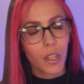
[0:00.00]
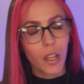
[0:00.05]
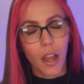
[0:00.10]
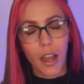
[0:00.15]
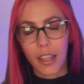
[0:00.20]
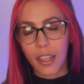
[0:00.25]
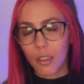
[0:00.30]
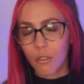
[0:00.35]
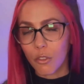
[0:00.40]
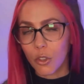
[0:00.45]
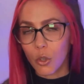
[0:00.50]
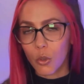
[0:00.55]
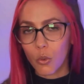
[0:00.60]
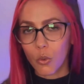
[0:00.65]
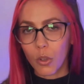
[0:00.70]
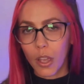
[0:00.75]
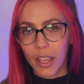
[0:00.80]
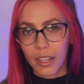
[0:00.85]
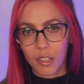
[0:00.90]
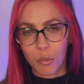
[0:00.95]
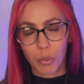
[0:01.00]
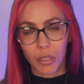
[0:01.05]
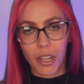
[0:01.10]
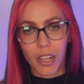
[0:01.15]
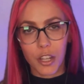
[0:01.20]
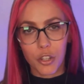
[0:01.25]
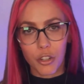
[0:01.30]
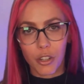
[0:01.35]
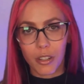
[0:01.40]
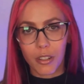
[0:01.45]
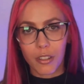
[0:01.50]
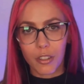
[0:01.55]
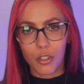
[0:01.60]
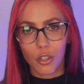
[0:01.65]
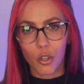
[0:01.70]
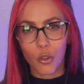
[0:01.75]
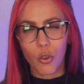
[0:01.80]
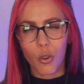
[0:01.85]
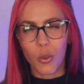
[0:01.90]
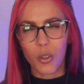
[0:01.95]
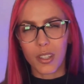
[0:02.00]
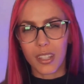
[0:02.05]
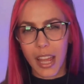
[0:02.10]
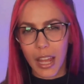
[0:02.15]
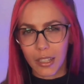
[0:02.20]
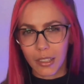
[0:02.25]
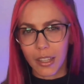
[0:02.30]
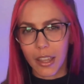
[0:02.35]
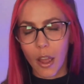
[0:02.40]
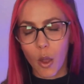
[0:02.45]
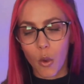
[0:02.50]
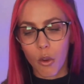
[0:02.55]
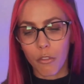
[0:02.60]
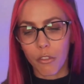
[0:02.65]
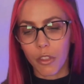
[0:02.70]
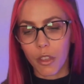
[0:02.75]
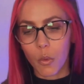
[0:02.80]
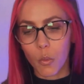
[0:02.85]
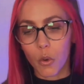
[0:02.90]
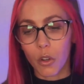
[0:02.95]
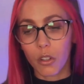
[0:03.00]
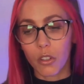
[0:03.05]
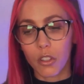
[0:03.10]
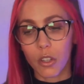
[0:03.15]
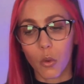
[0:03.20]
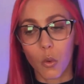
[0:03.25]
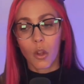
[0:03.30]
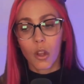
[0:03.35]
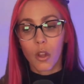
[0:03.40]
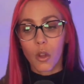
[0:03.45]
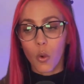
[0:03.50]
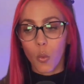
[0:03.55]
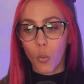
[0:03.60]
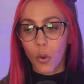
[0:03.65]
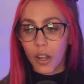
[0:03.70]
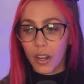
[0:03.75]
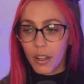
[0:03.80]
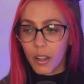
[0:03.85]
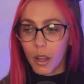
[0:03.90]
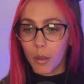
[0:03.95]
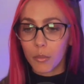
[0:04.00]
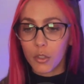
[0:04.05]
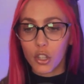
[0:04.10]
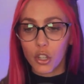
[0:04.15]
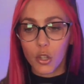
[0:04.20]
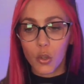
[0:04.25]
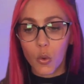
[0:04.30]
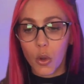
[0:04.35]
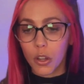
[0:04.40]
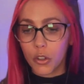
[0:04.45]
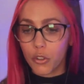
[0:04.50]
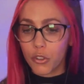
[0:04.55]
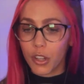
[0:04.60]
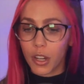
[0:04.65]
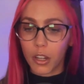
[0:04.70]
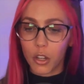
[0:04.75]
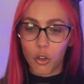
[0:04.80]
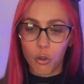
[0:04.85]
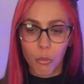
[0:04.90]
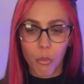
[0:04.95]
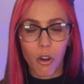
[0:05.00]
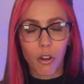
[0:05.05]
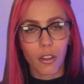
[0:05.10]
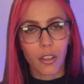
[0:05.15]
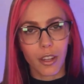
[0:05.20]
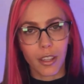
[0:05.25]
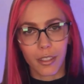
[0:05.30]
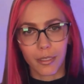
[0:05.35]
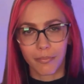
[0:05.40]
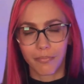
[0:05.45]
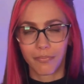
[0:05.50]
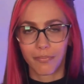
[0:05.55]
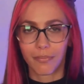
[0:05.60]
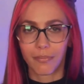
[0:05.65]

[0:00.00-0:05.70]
I give you explanations so you know exactly how everything works. So when it comes to you understanding your marketing,